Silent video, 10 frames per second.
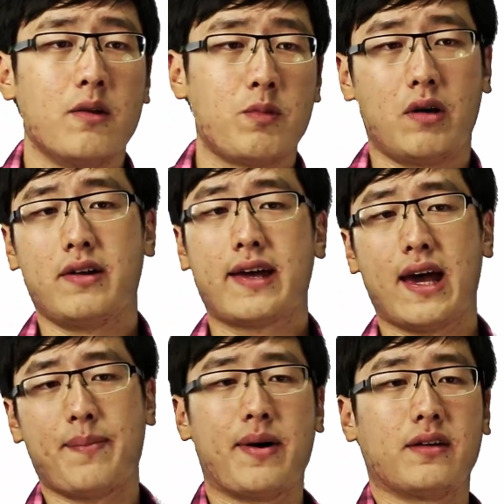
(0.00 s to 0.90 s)
We only
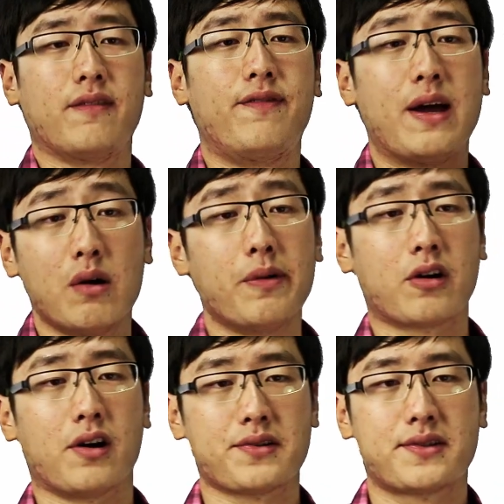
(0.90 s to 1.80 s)
care about the variable
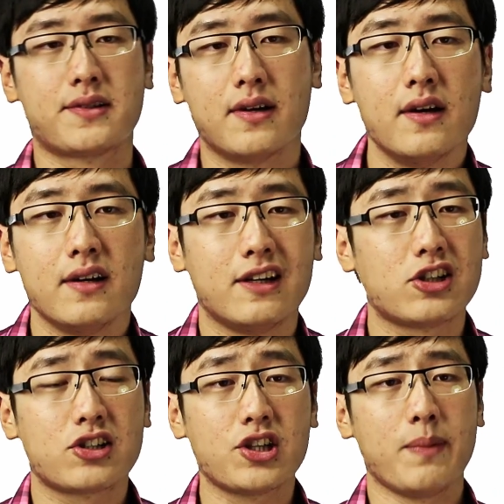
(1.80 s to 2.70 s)
costs the
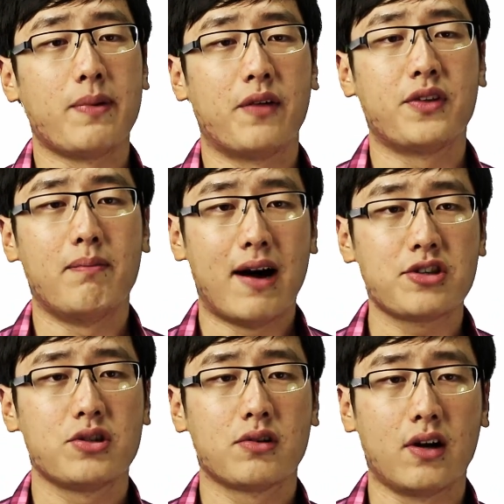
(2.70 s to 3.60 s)
shape of the
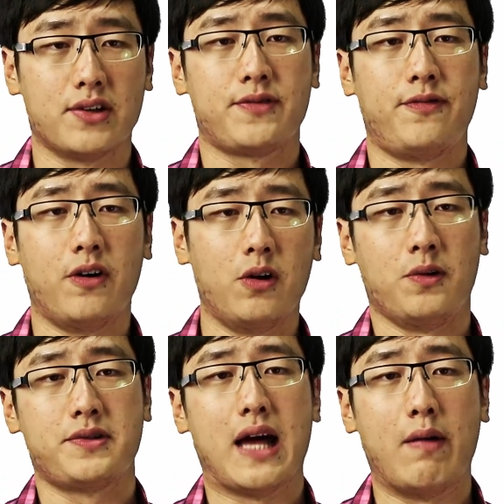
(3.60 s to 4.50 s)
marginal cost
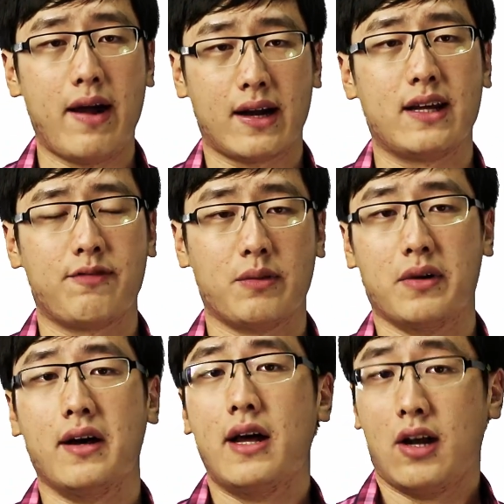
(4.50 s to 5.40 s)
follows directly from
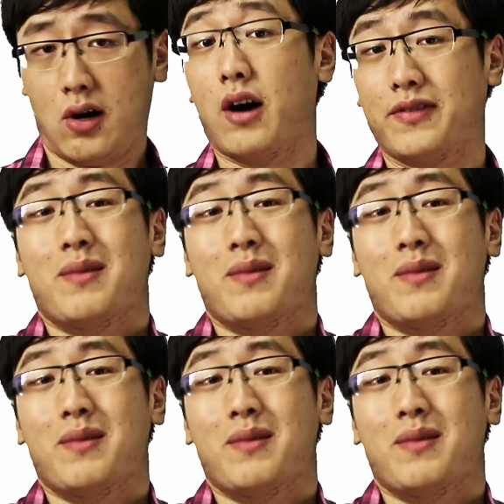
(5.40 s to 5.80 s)
the law of